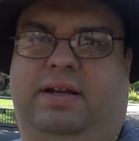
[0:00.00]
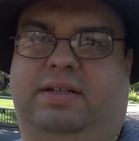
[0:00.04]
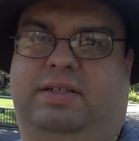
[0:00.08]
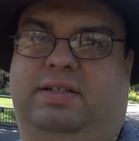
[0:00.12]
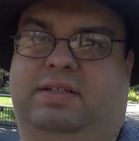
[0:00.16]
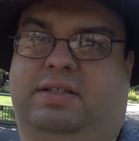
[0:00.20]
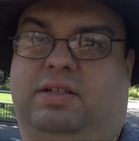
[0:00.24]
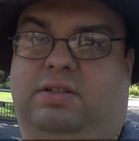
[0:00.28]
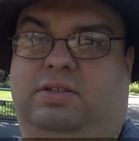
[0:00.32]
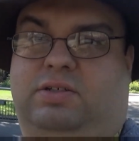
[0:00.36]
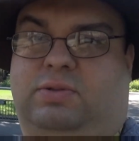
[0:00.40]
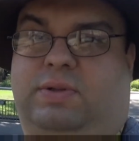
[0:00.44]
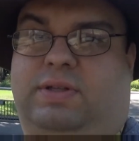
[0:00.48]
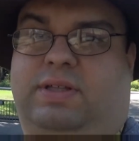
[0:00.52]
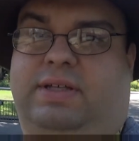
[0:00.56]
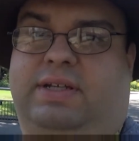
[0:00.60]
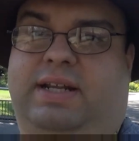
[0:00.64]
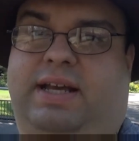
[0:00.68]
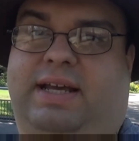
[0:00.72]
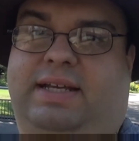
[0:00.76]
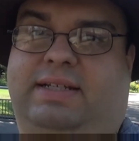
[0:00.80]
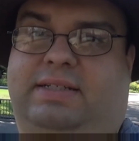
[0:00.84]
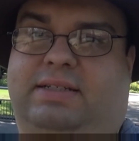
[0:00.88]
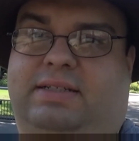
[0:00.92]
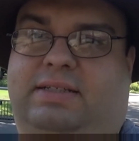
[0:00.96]
It looks really
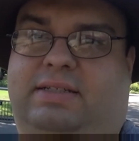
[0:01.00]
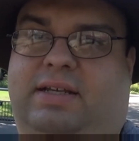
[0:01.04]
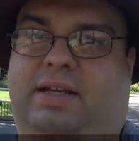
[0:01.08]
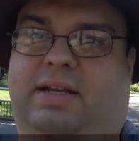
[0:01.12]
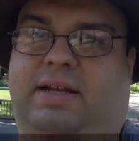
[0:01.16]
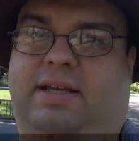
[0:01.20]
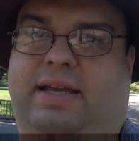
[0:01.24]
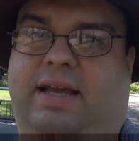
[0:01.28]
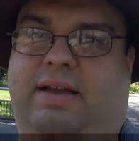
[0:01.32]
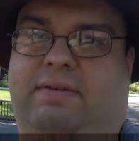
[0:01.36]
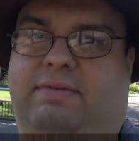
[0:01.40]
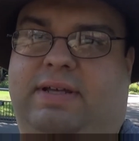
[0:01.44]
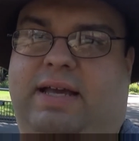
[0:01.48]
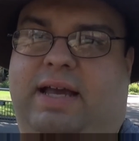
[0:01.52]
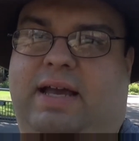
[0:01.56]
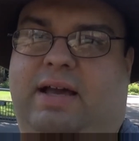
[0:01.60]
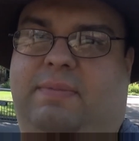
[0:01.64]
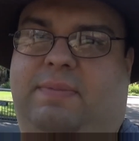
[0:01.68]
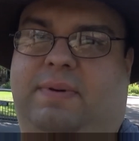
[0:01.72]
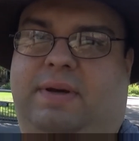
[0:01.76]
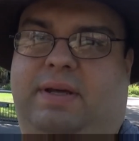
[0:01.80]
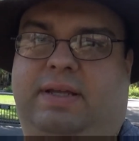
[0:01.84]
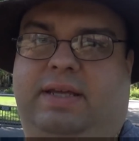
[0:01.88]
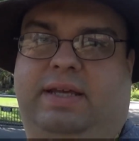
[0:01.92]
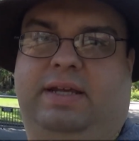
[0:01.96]
nice and sunny out now,
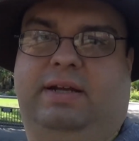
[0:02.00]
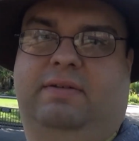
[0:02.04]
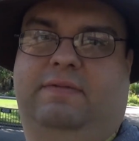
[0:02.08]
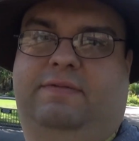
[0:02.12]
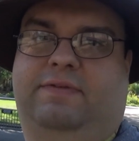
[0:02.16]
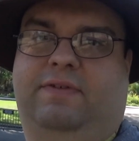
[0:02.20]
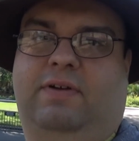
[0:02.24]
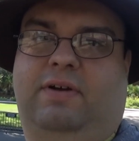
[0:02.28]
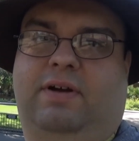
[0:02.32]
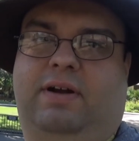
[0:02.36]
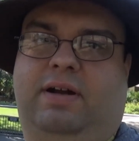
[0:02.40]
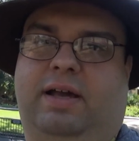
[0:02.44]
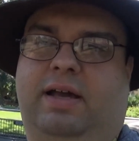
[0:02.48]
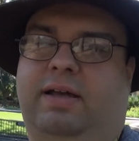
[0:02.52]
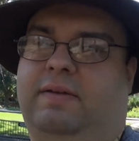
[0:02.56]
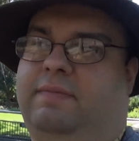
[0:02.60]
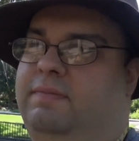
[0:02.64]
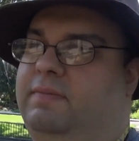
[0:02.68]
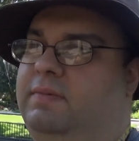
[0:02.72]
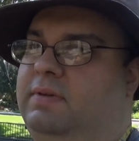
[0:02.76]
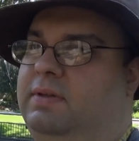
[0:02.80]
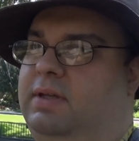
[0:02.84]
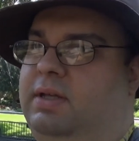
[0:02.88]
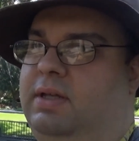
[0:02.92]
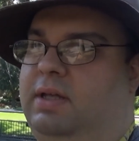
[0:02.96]
but here in Florida,
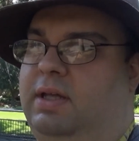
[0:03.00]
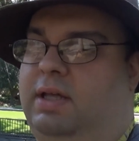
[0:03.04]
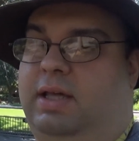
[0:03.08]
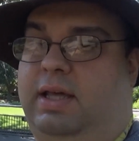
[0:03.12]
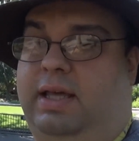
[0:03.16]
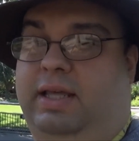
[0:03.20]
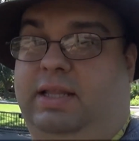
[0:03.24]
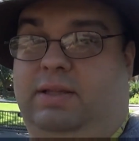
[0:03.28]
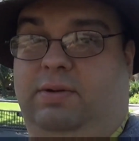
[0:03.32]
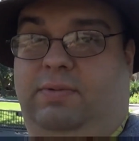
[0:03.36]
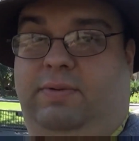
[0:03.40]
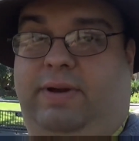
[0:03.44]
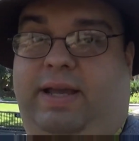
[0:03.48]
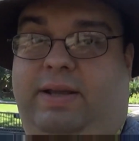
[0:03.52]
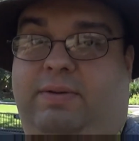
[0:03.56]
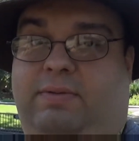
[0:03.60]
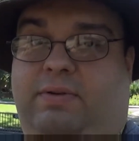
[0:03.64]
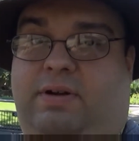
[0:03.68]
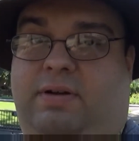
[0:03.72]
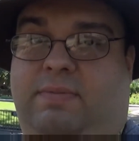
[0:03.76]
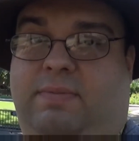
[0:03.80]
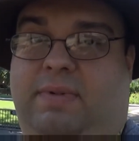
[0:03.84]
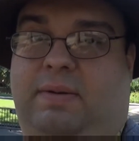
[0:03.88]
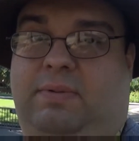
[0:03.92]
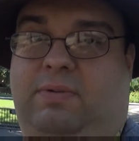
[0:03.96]
the rain will
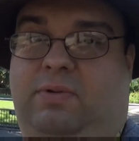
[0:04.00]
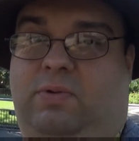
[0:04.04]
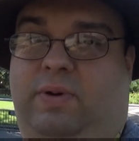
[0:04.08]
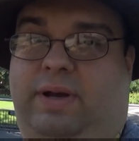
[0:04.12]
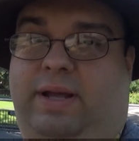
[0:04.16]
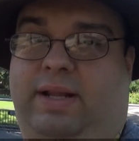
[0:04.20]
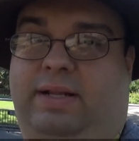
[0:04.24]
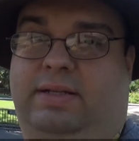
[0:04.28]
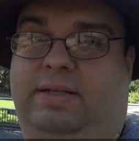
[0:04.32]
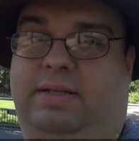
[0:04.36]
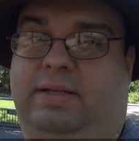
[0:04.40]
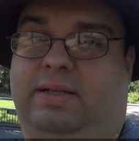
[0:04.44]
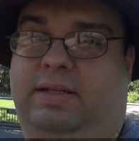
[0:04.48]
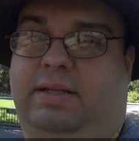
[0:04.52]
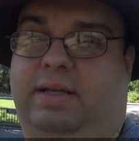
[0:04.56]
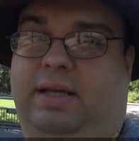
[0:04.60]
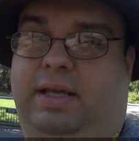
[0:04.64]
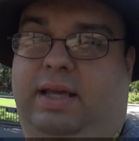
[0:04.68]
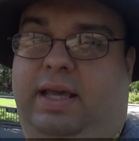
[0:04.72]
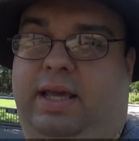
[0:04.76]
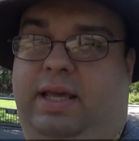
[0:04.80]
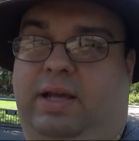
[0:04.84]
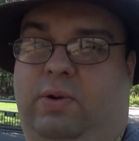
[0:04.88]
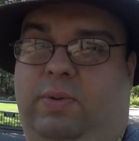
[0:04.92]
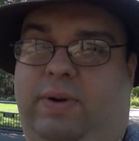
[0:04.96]
come up quick and
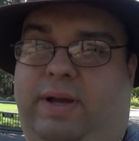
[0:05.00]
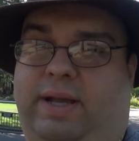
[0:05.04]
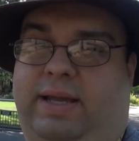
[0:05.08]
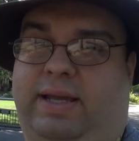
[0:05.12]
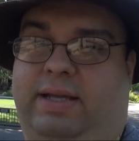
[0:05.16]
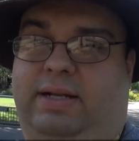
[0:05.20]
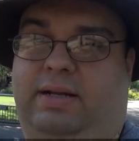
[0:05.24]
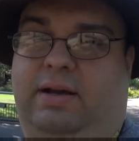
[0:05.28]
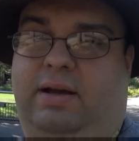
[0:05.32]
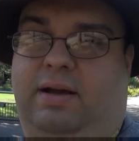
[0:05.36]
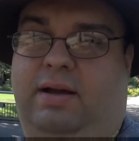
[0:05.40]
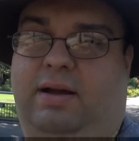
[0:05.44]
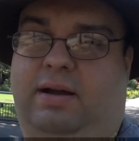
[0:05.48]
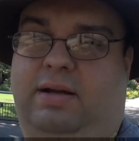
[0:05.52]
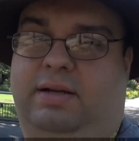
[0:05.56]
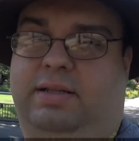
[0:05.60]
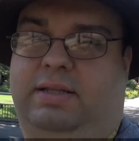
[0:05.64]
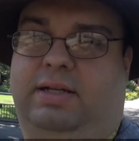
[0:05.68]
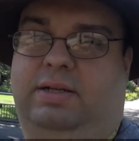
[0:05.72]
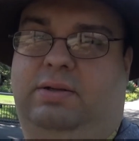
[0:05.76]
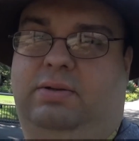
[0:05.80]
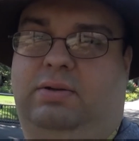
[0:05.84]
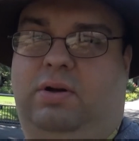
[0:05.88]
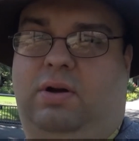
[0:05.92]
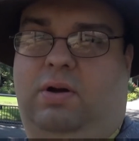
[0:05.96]
eh, quick and hard, and
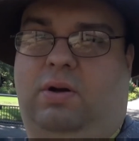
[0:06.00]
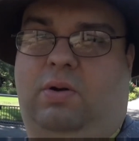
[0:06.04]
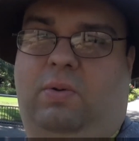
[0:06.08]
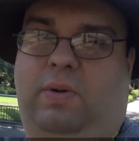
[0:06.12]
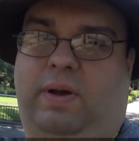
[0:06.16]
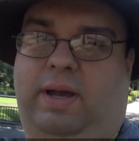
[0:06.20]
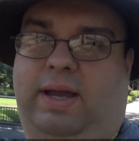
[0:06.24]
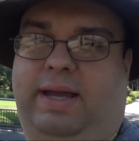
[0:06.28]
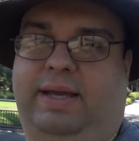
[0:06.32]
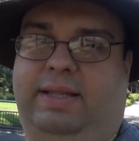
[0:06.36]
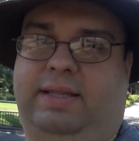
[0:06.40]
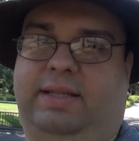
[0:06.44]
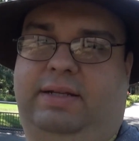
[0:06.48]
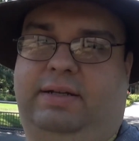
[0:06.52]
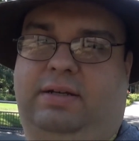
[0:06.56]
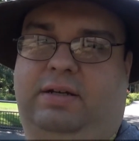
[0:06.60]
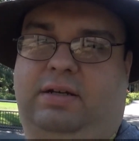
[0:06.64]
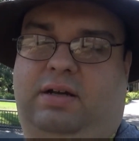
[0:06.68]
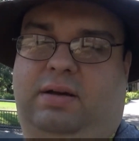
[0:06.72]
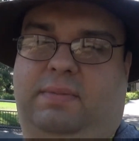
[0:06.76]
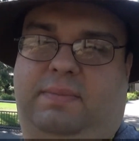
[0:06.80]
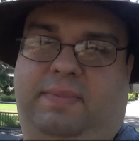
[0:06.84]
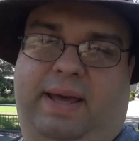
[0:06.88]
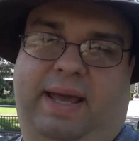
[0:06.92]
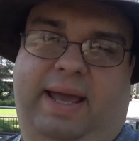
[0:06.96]
then it'll go away, then it could
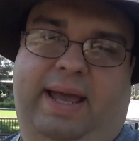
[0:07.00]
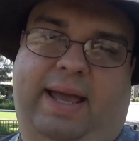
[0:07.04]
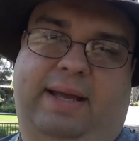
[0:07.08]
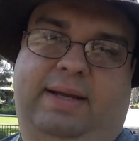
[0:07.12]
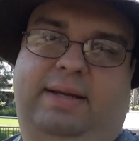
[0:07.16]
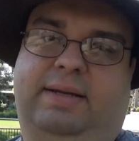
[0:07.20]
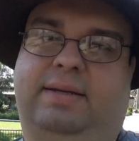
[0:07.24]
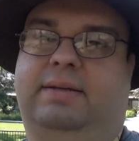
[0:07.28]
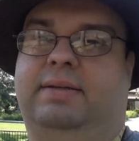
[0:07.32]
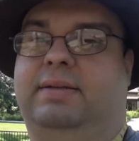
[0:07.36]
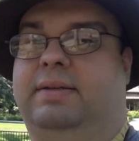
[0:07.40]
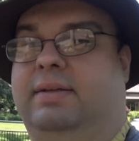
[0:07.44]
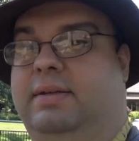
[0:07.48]
come back.